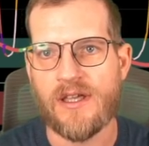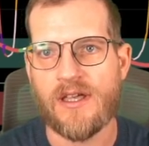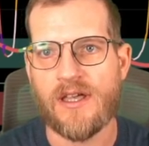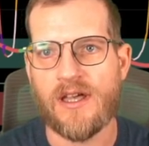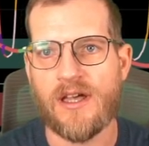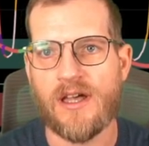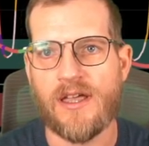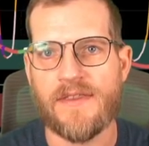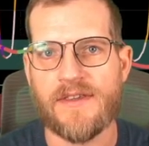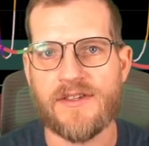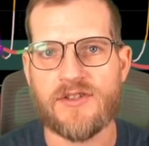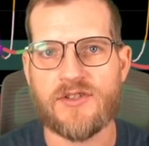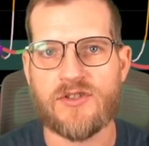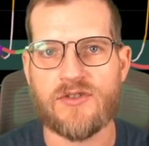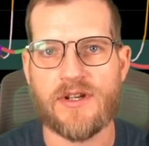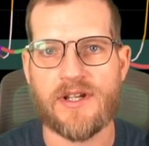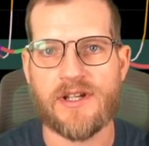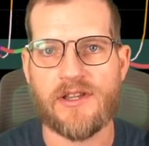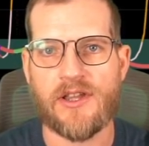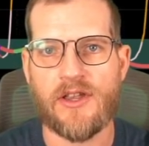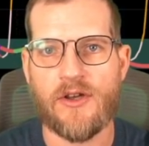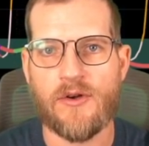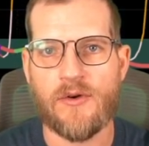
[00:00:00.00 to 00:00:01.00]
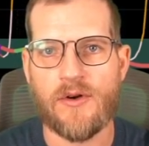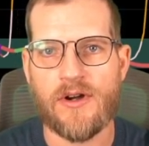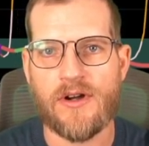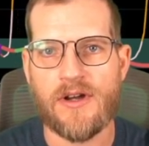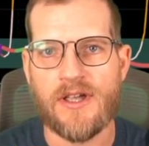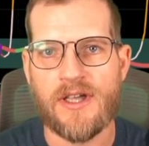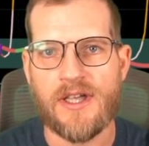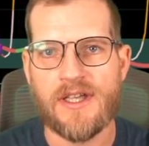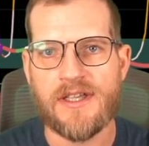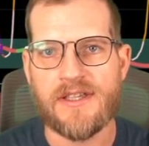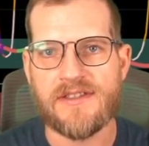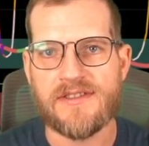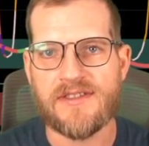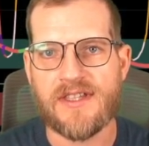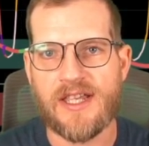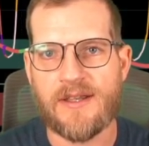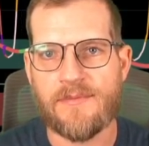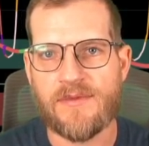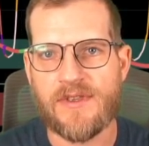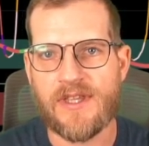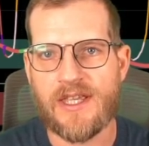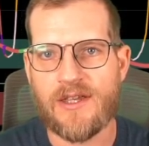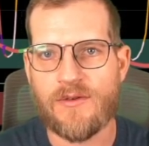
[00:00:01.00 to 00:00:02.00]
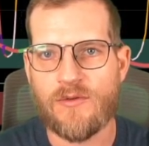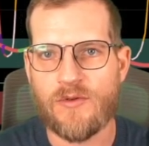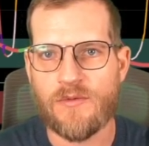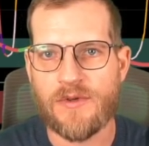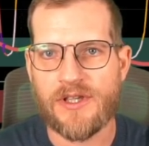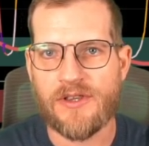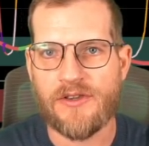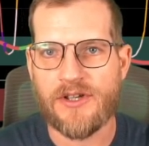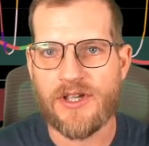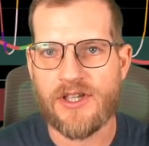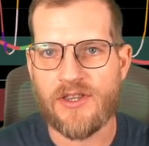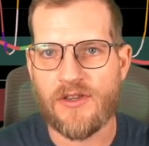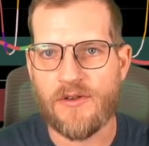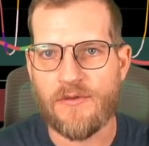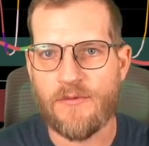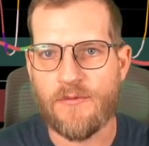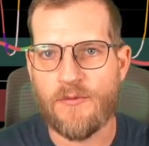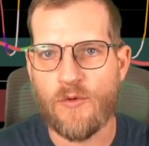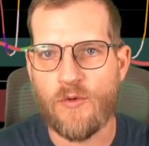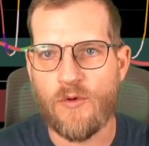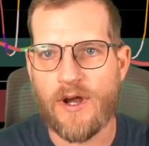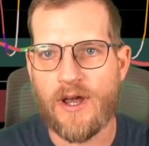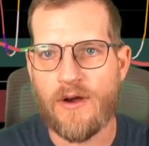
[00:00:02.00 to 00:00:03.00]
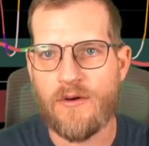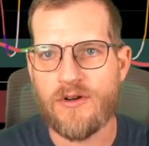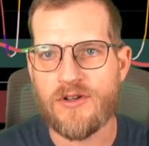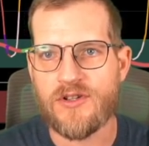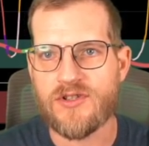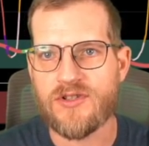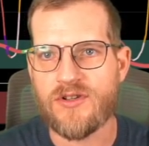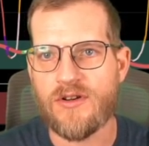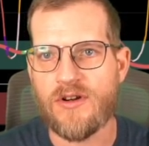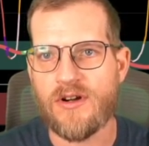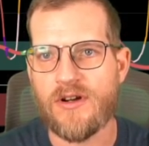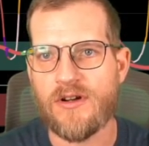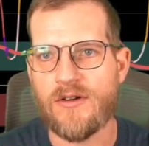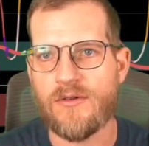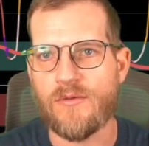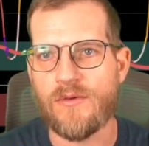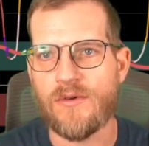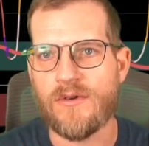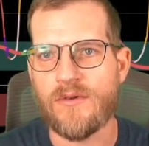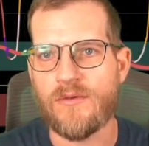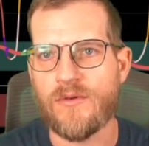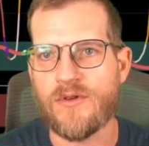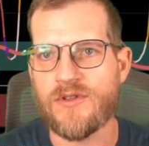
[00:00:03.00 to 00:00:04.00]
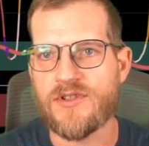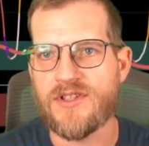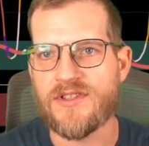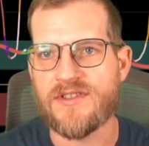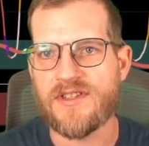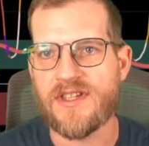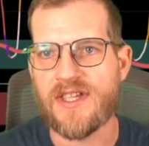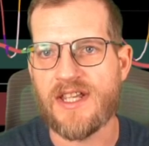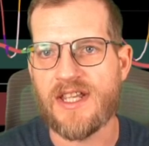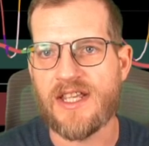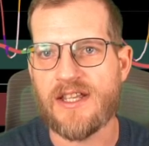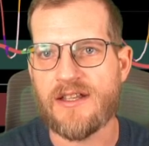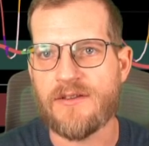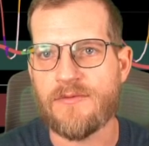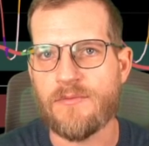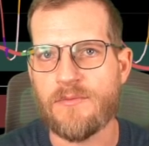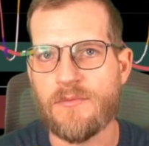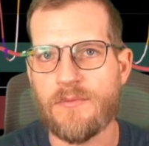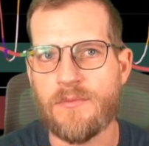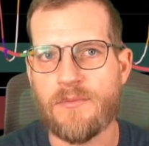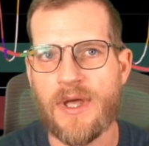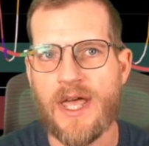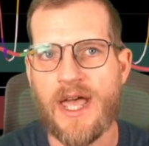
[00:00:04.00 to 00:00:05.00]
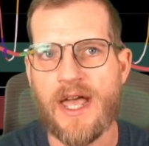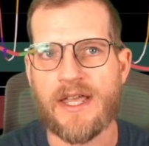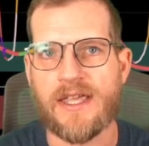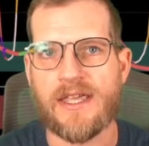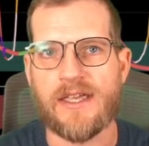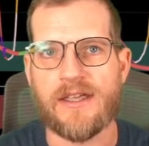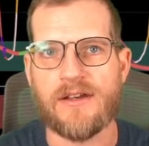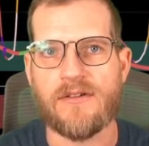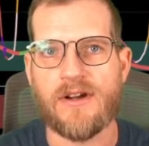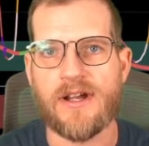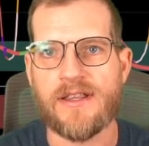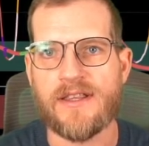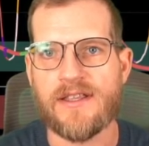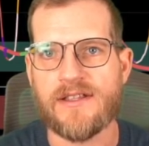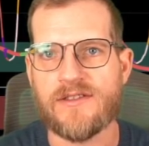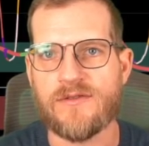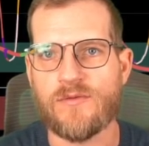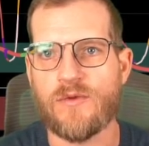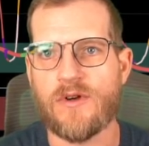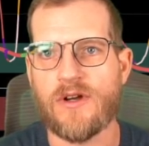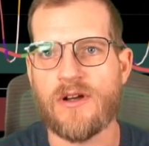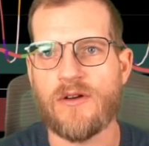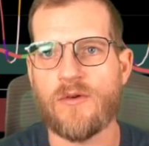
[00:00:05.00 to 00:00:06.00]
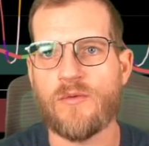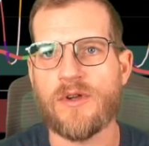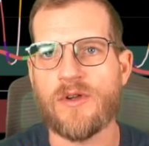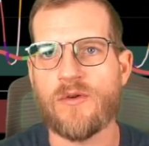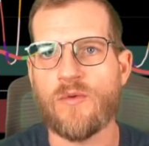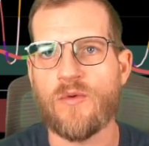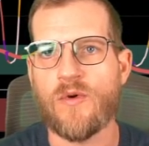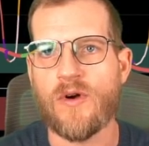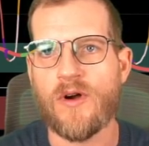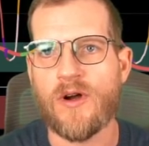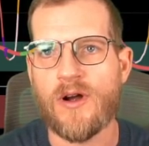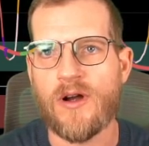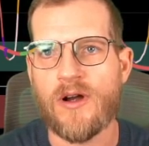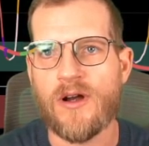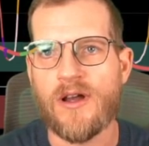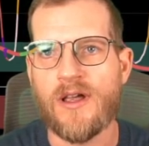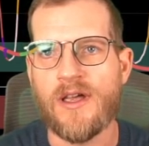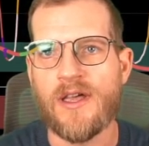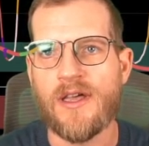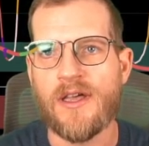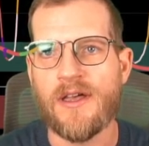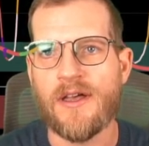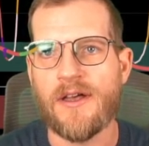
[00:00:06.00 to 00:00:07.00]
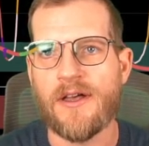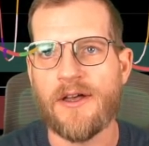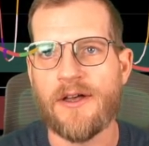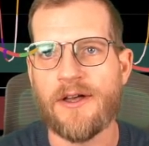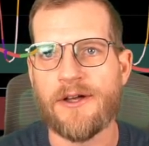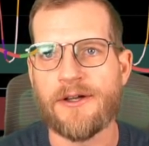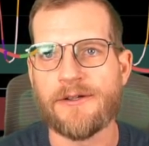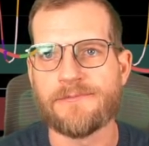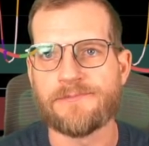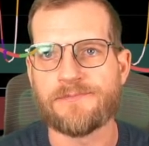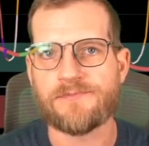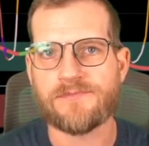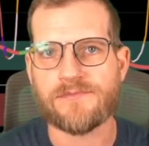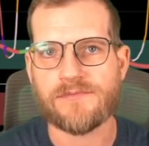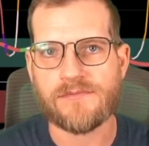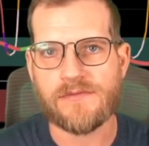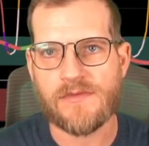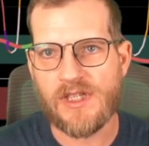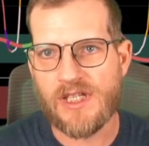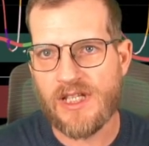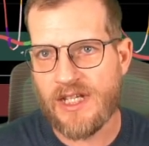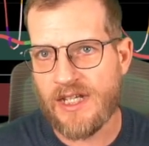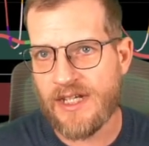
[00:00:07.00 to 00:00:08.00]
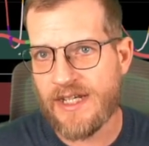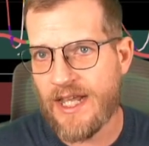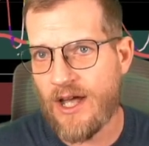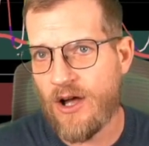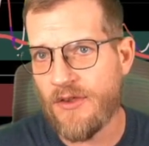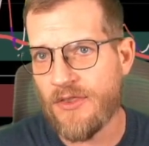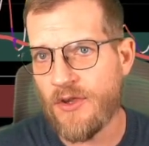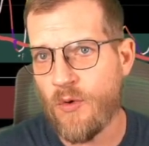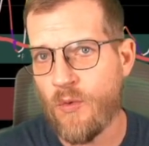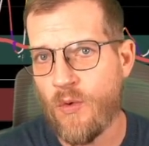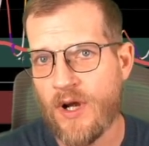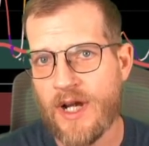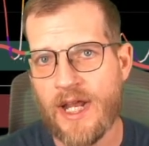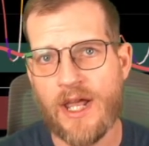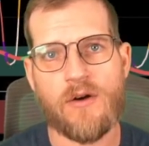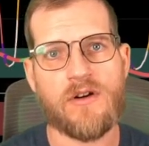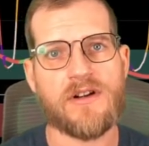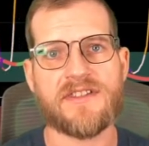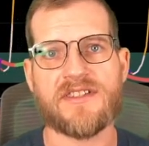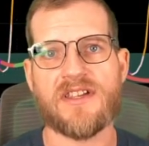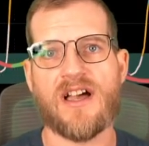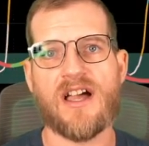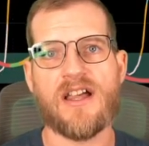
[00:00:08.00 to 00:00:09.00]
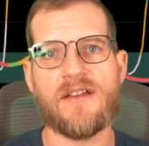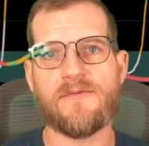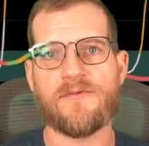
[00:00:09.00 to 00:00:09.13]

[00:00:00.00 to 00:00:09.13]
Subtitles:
this trend lower. Same thing when we look at the 4 hour chart, we're just getting back in, right? That's where we were. Now on the 1 hour time